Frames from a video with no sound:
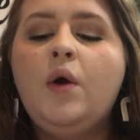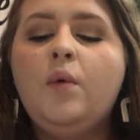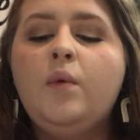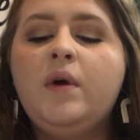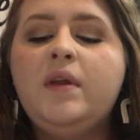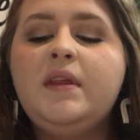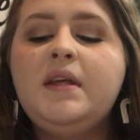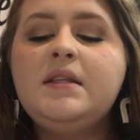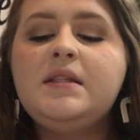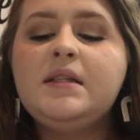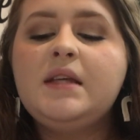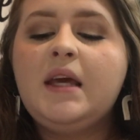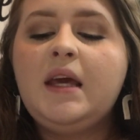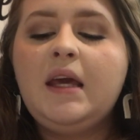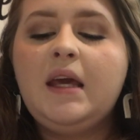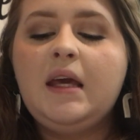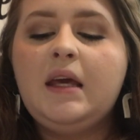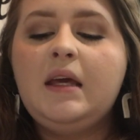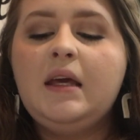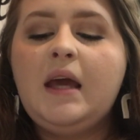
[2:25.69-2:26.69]
with its
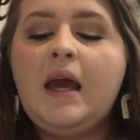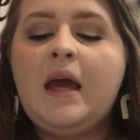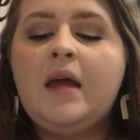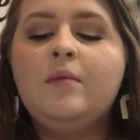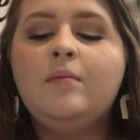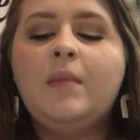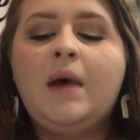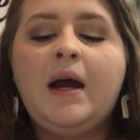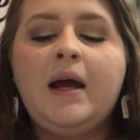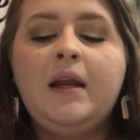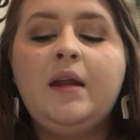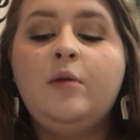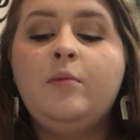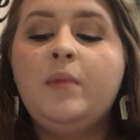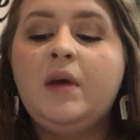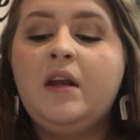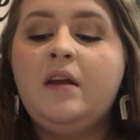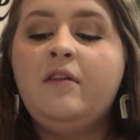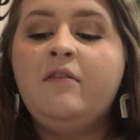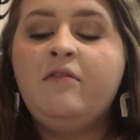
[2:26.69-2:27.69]
king and mighty
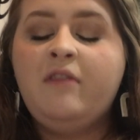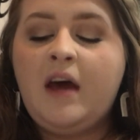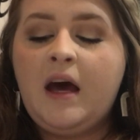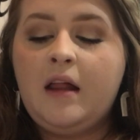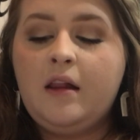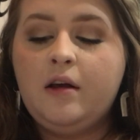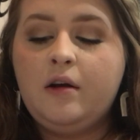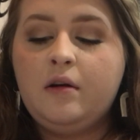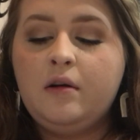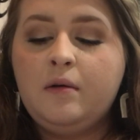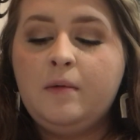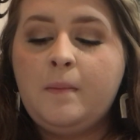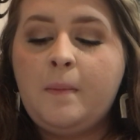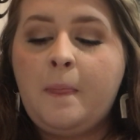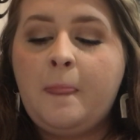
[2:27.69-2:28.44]
men of valor.